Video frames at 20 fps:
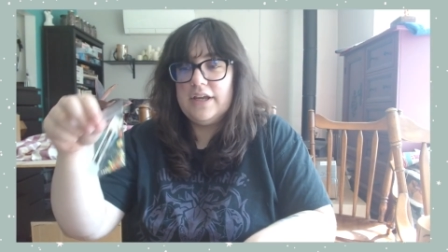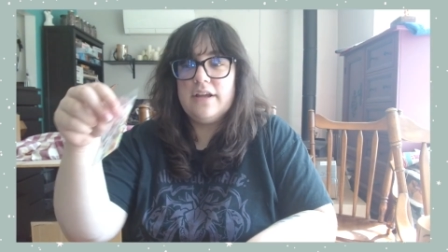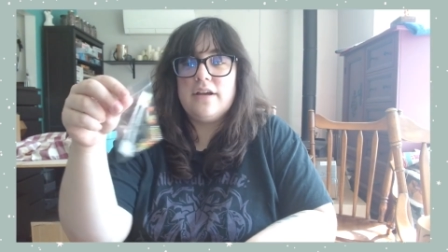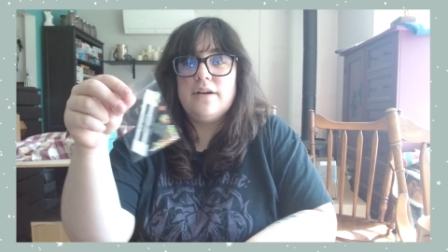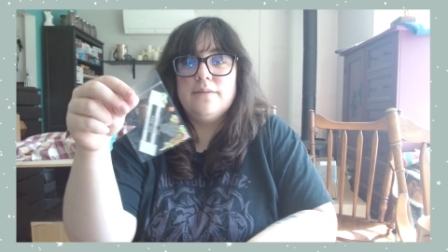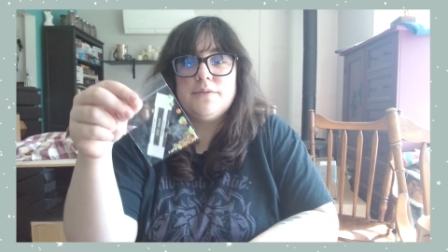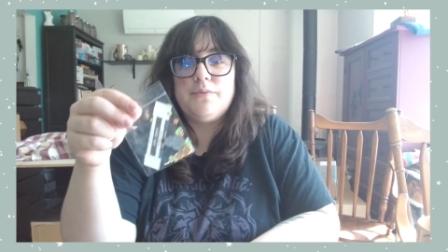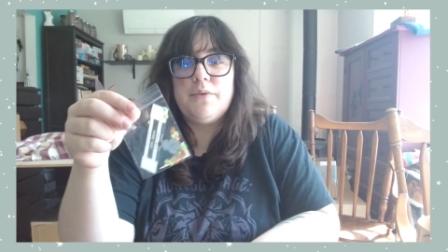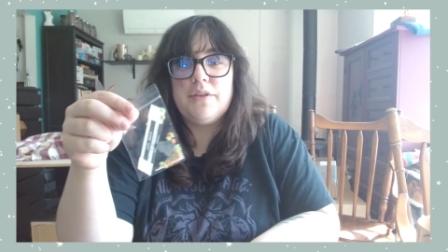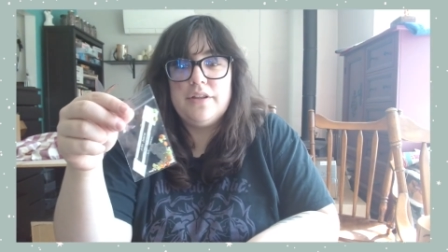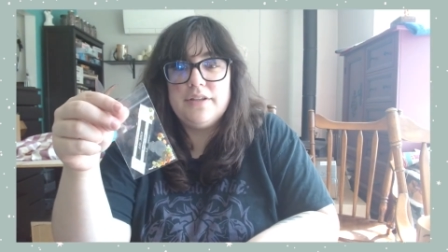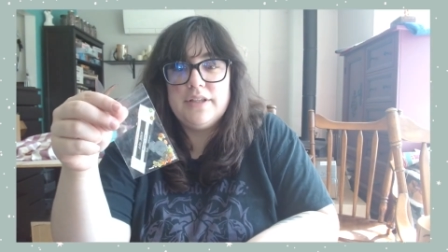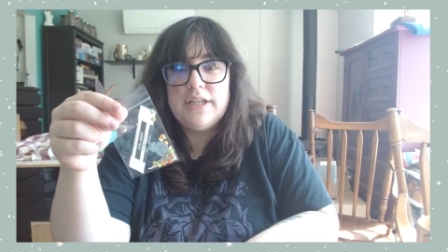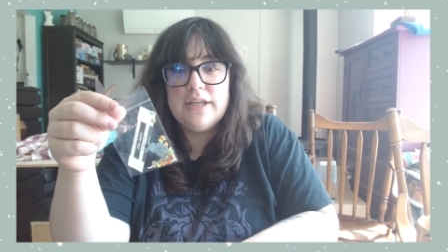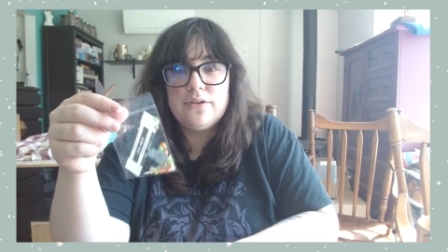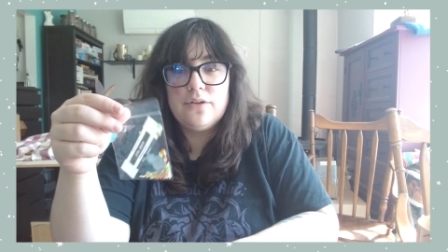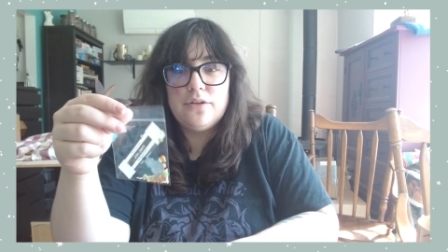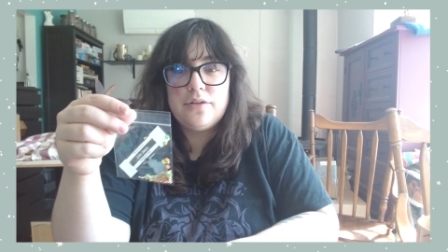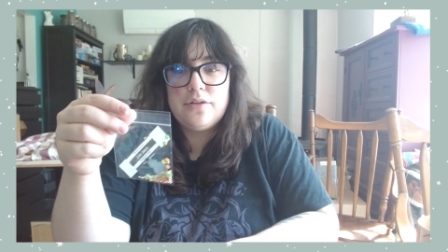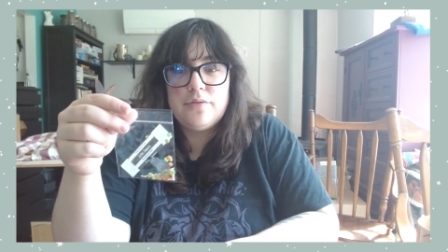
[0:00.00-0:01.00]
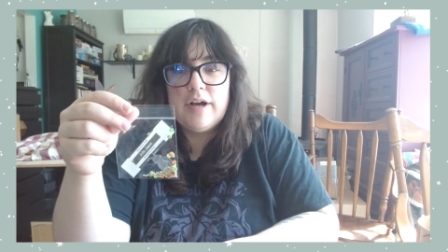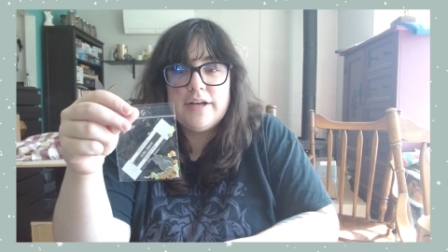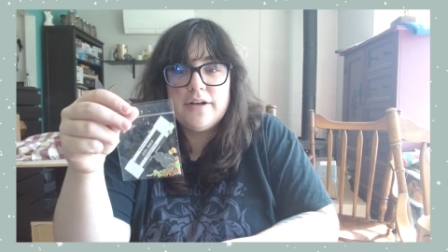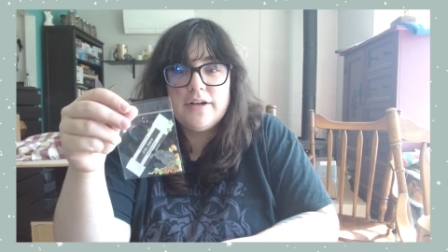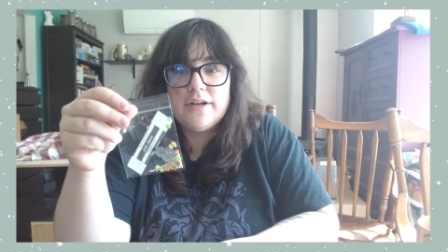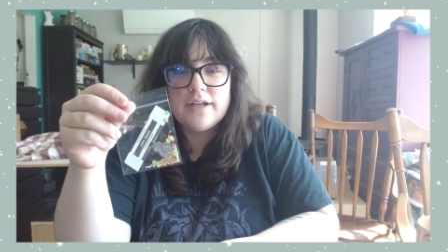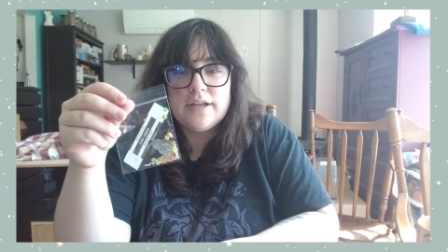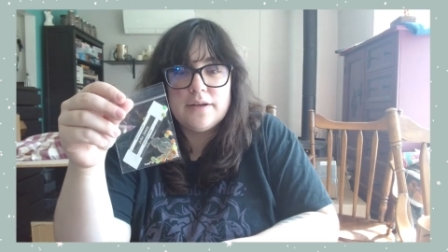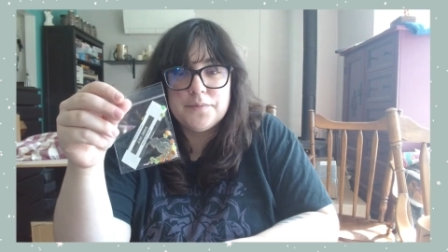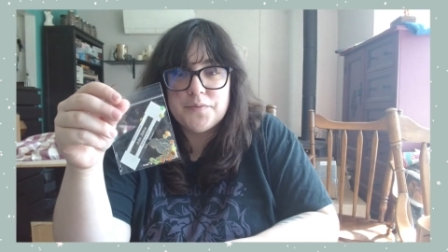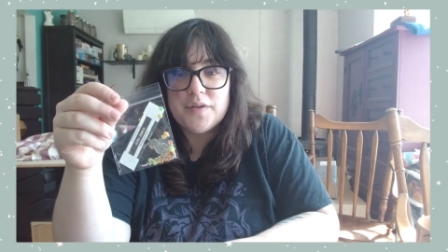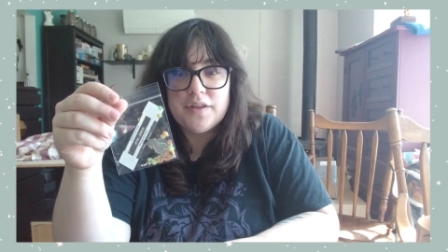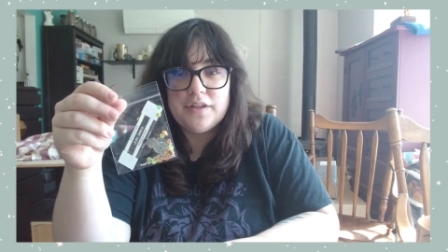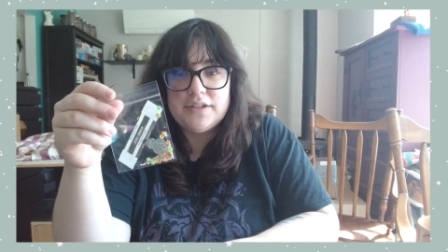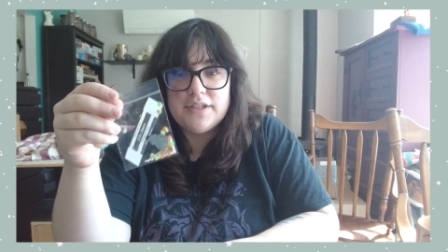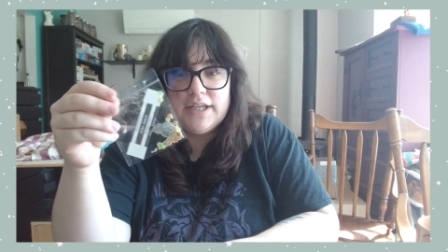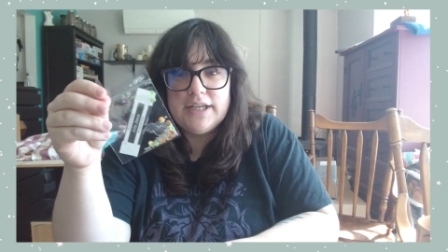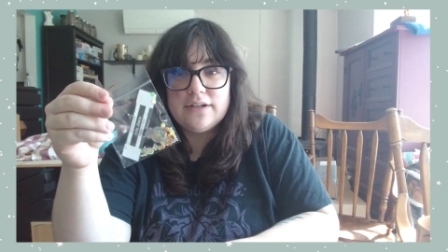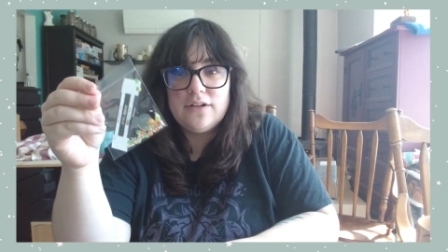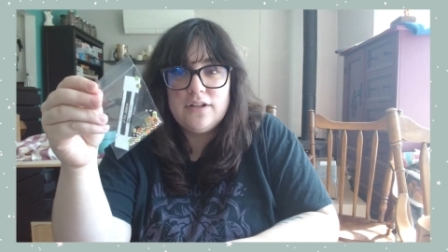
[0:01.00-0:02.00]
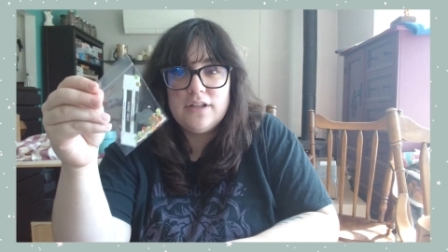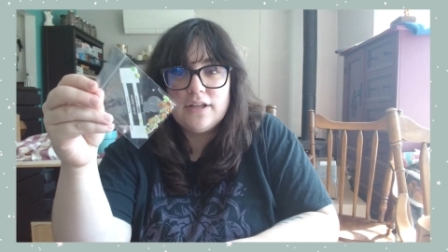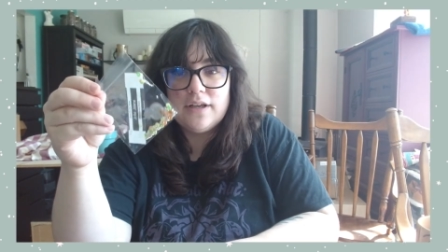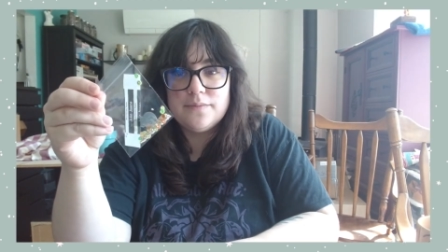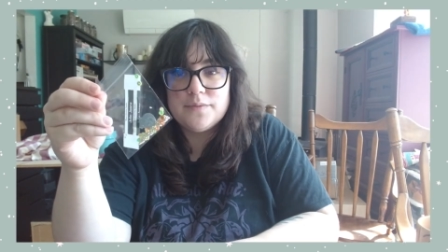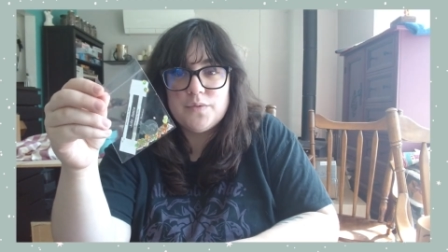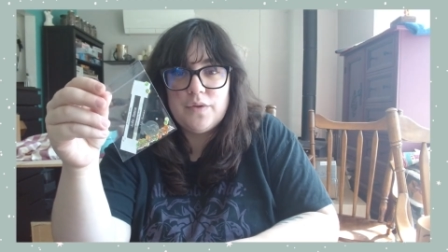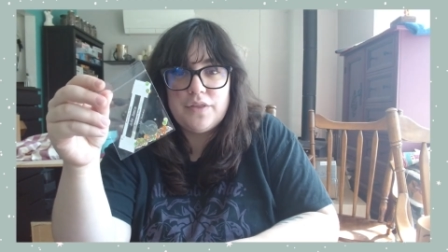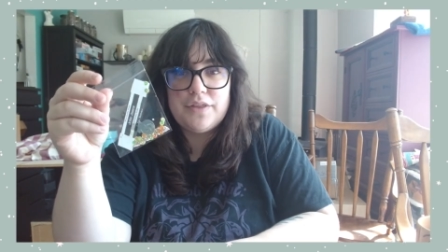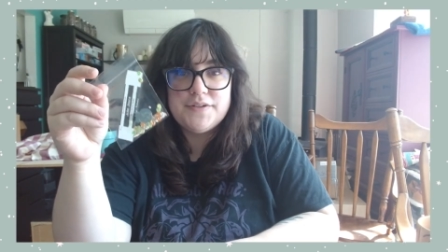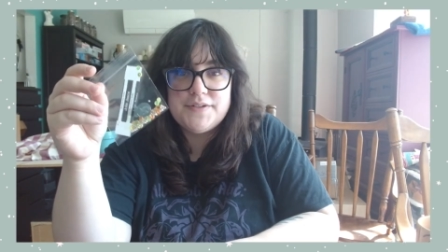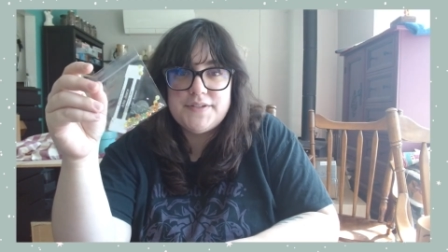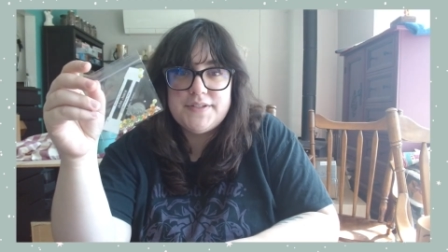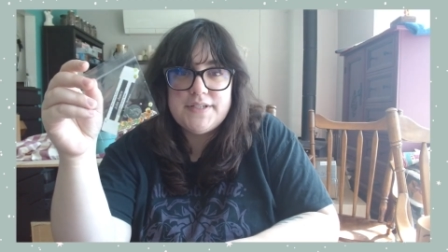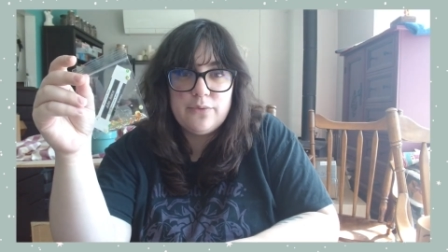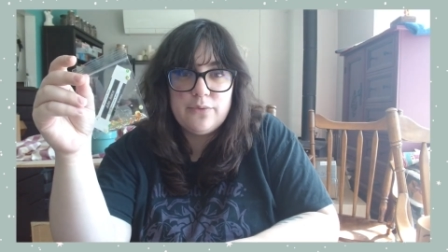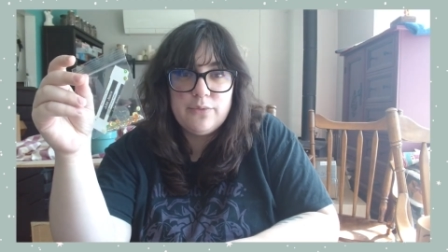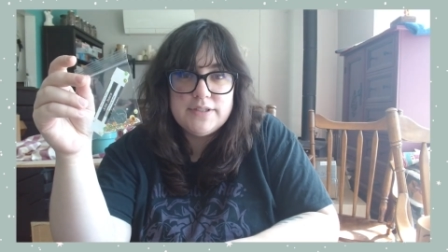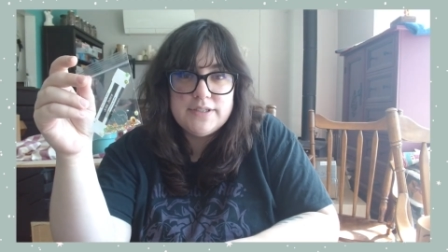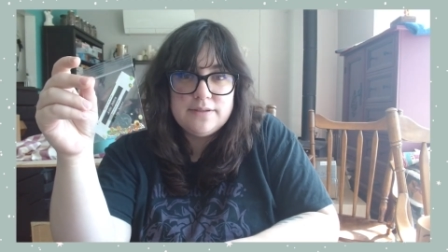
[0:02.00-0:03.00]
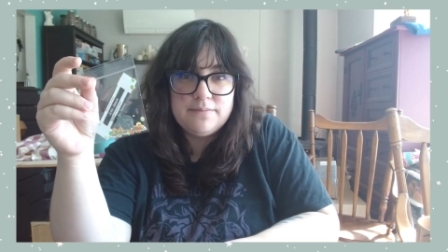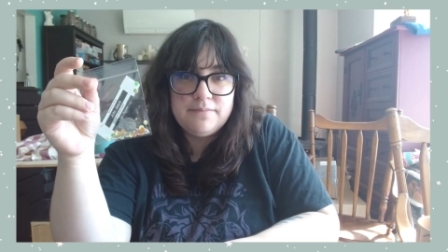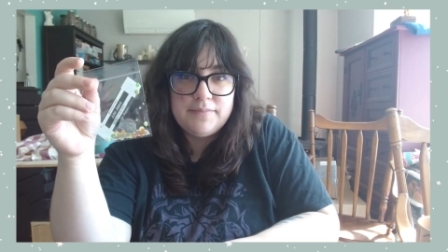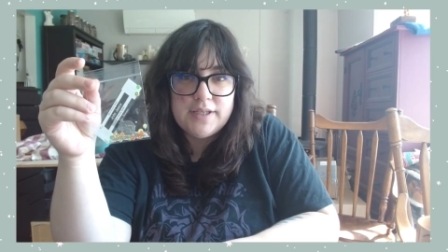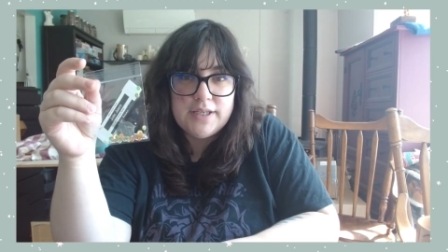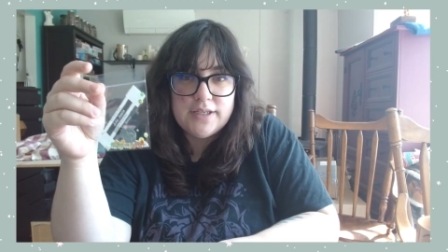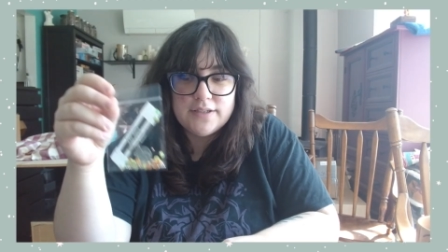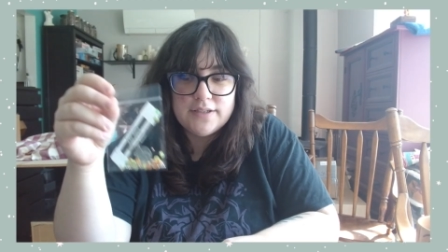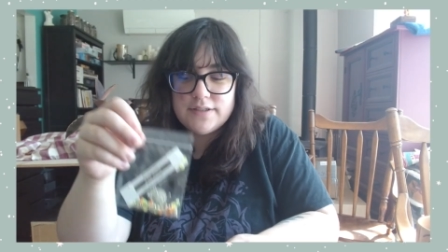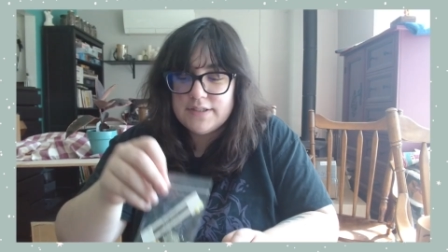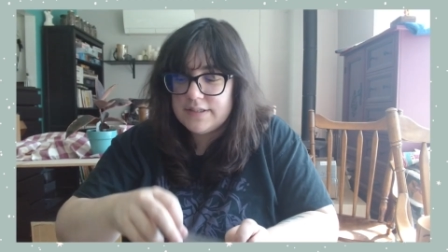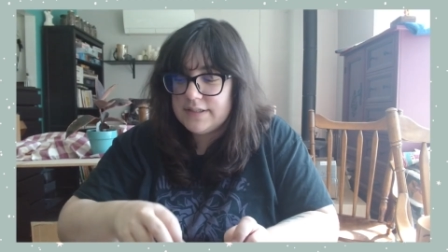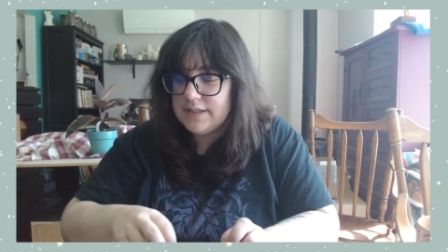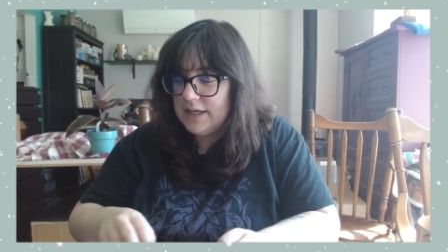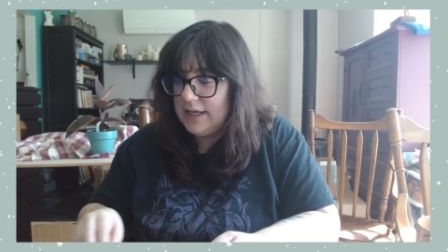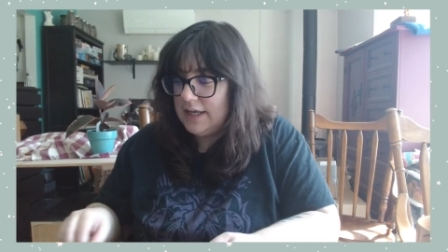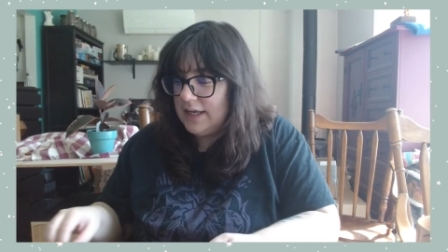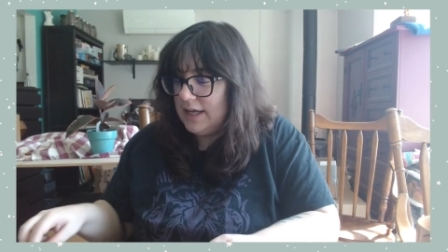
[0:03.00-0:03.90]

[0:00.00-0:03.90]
It comes with a needle threader, it comes with a needle, it comes with the sequins and beads,